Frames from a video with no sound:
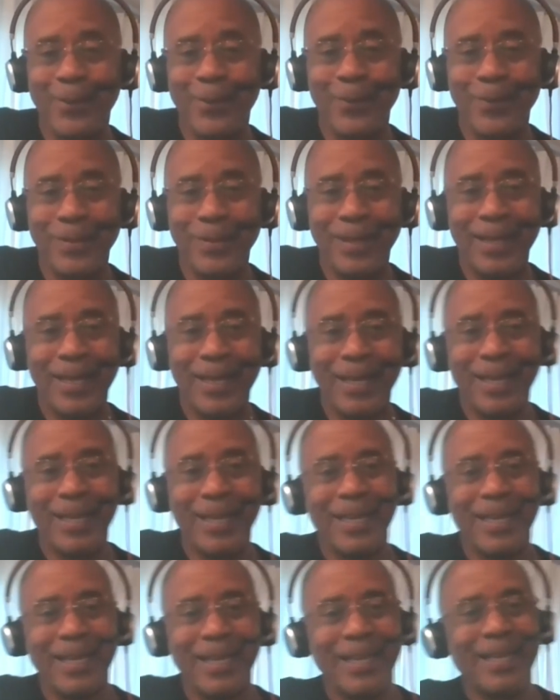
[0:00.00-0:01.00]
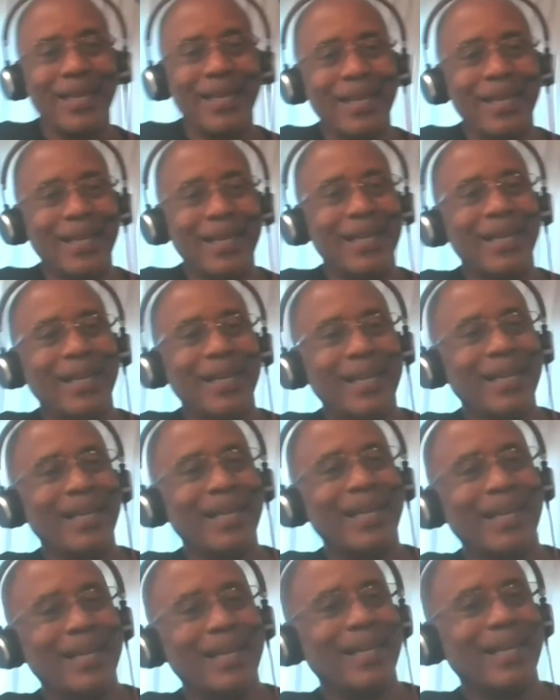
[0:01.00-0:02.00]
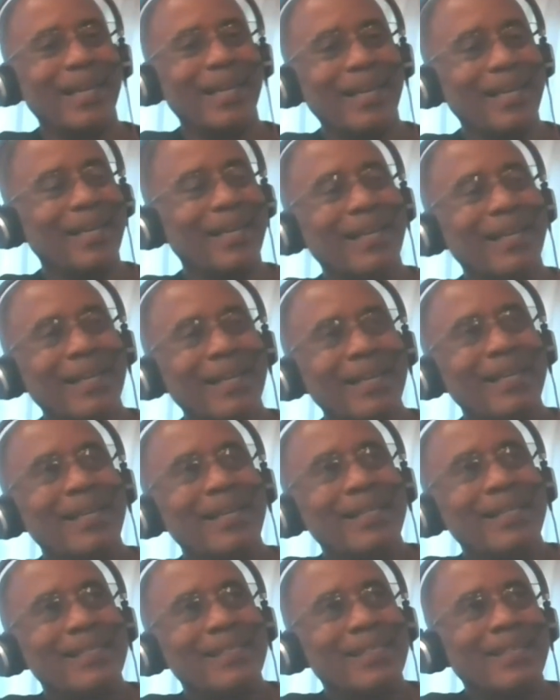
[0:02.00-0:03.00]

family reunion has to be just huge, whole town.